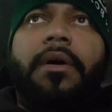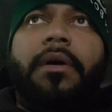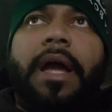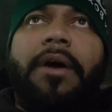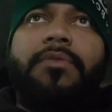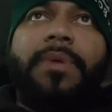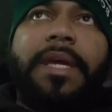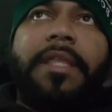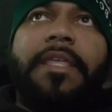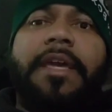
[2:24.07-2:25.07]
or how do we
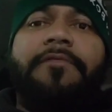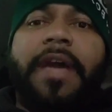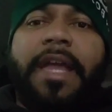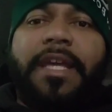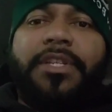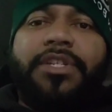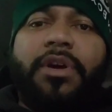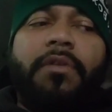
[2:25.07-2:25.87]
get the advantage